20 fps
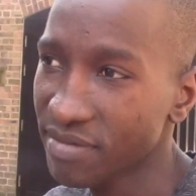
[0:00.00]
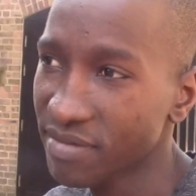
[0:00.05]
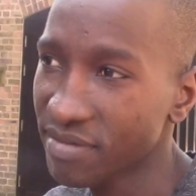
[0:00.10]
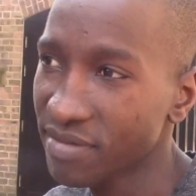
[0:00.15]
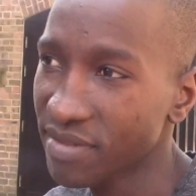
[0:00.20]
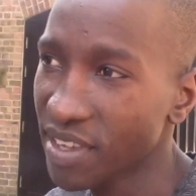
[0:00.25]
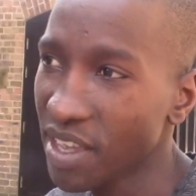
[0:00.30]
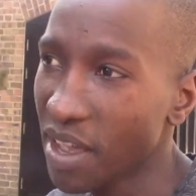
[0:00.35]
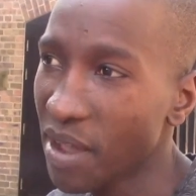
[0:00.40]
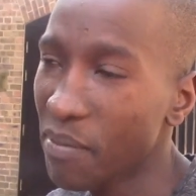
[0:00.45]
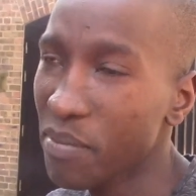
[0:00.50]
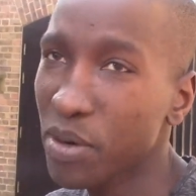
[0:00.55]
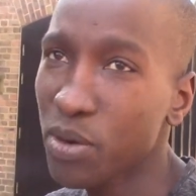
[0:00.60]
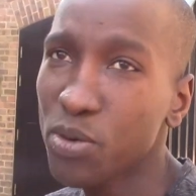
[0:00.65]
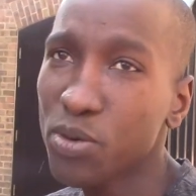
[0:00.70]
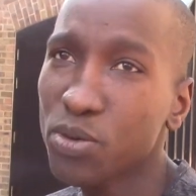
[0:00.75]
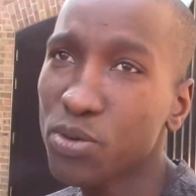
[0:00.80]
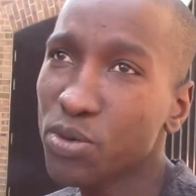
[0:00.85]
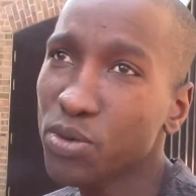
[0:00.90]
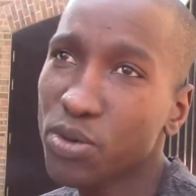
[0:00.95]
crazy. But
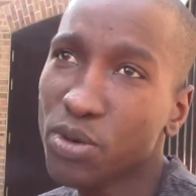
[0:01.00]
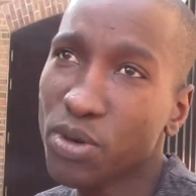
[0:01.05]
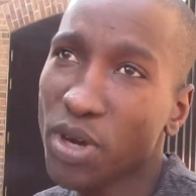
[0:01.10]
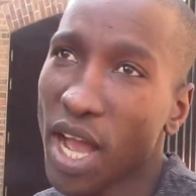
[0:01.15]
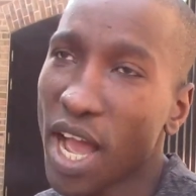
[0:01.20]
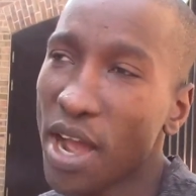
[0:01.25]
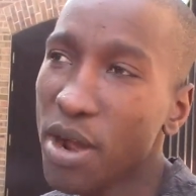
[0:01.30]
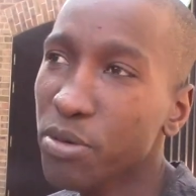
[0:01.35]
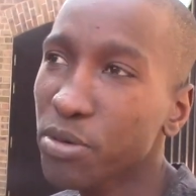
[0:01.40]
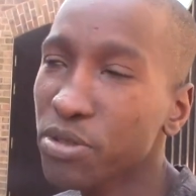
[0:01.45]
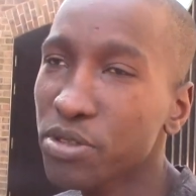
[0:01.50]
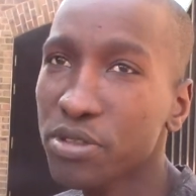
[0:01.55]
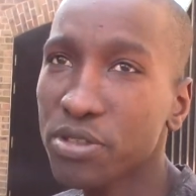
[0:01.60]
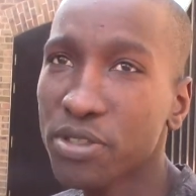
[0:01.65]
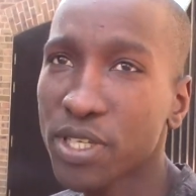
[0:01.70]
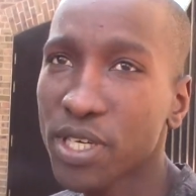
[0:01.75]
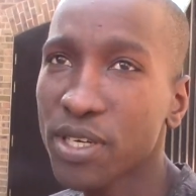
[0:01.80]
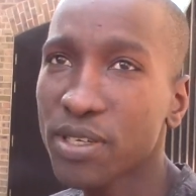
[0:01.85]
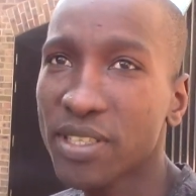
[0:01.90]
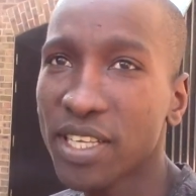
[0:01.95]
who? How would you
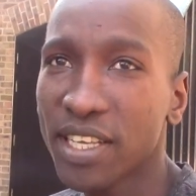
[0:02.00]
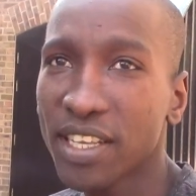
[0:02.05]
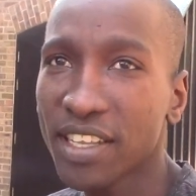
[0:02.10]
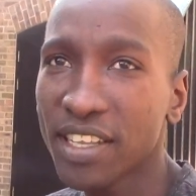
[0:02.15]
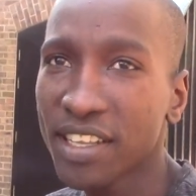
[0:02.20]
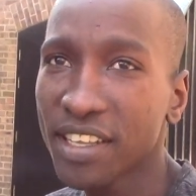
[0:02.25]
know that?